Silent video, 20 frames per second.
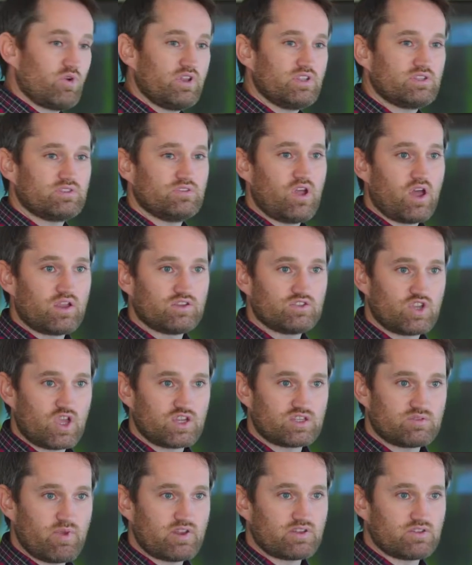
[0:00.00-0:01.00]
one is
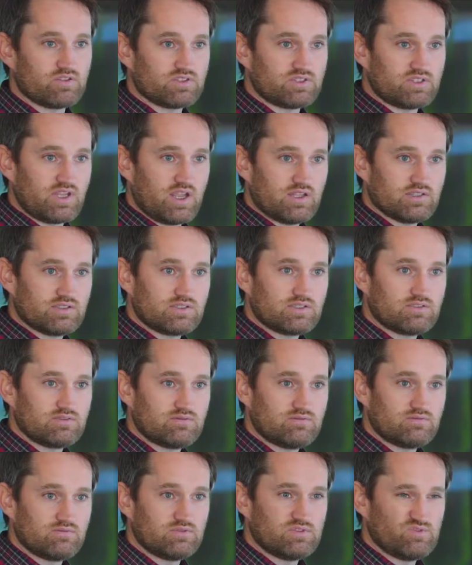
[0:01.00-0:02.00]
non-judgmental stance.
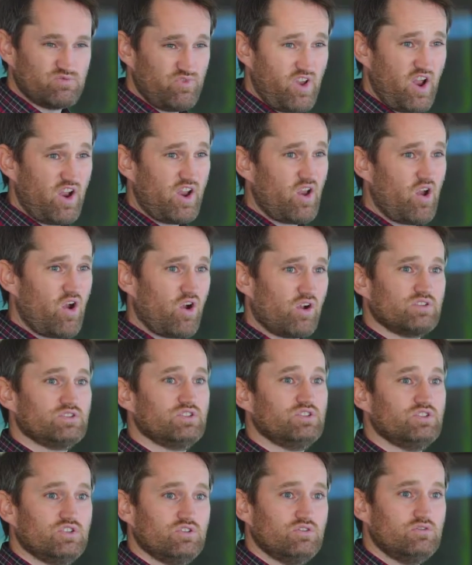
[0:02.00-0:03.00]
It's very hard
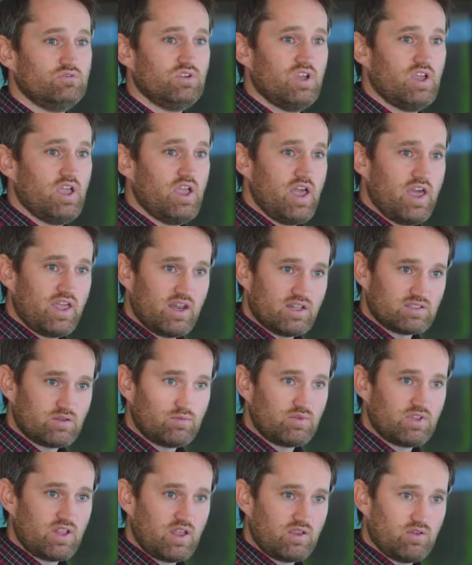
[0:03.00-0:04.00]
to do, and it's
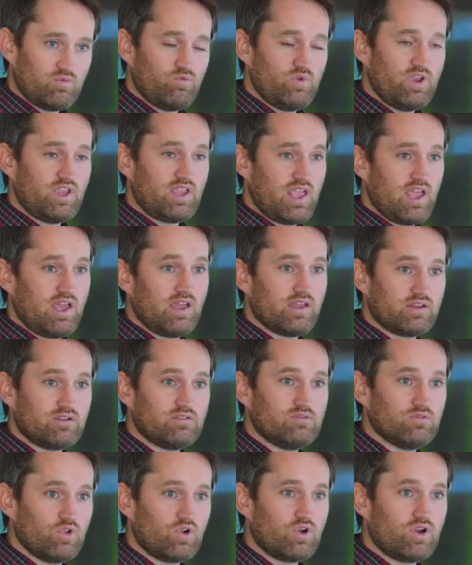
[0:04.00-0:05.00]
something that we
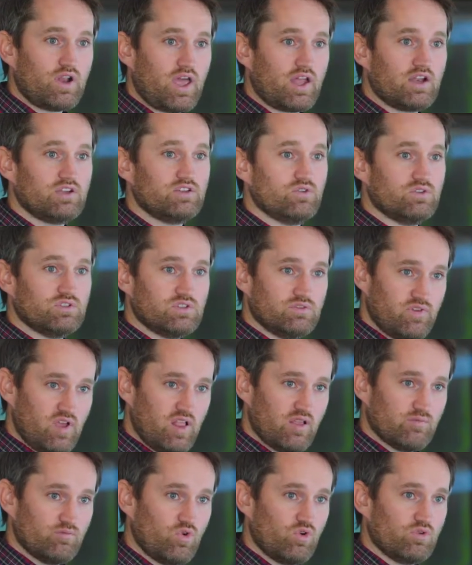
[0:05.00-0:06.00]
can learn how to do and
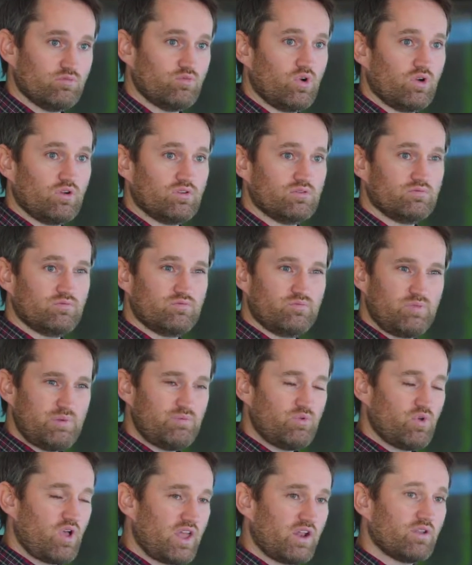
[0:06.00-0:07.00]
develop more and more.
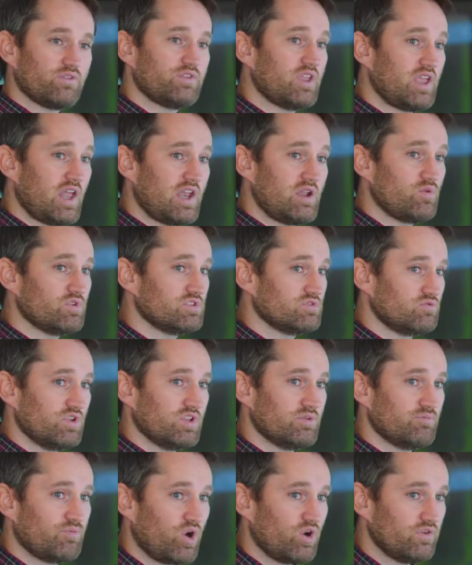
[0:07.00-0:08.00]
I don't think anyone's
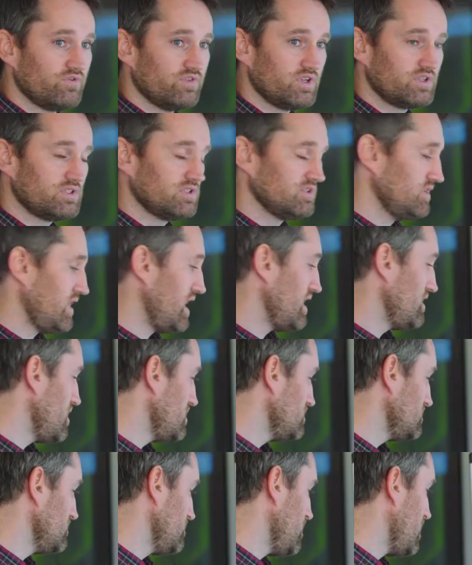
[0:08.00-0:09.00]
really perfect at
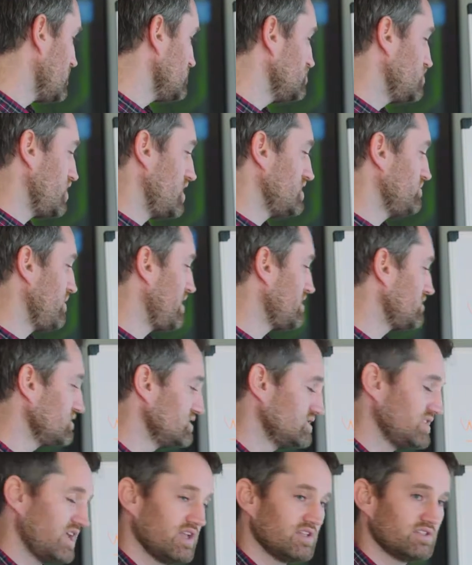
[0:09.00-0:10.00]
non-judgmental
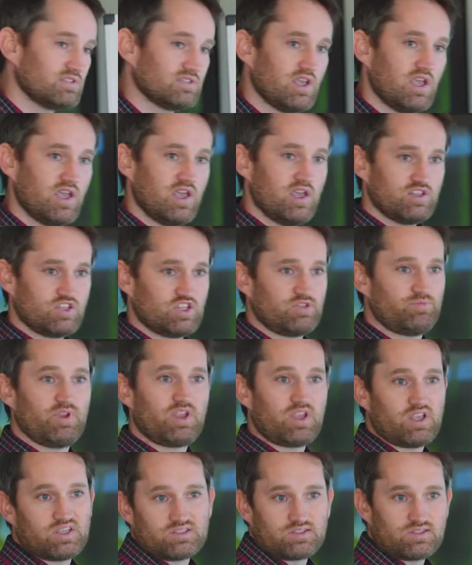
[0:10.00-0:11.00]
stance, just
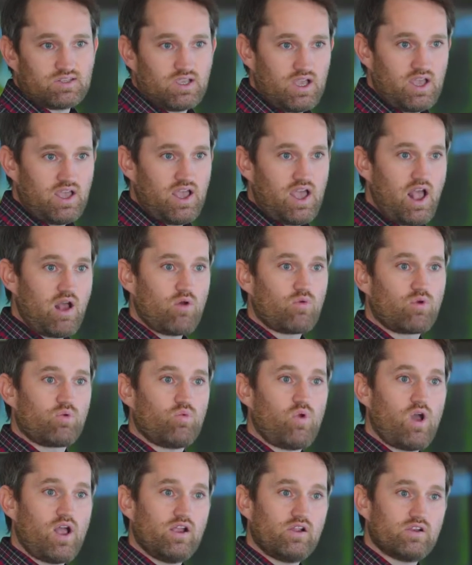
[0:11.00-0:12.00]
because how we're
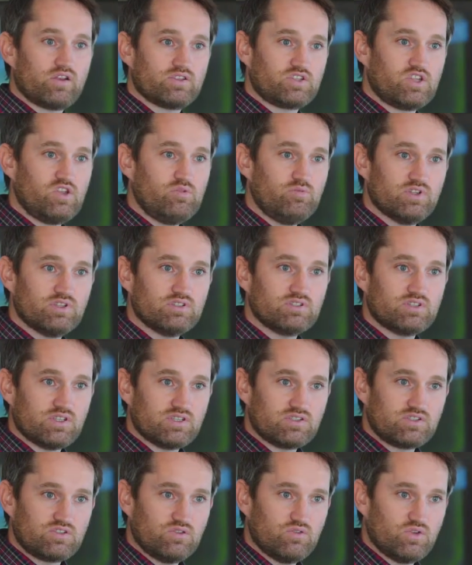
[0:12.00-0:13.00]
wired as humans
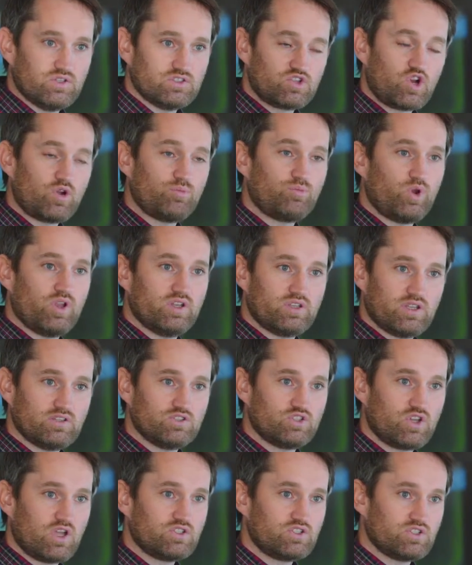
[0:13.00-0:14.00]
is to interpret
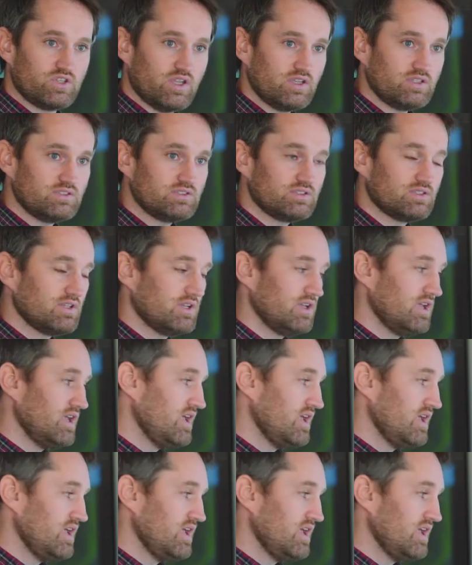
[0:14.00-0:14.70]
and judge things.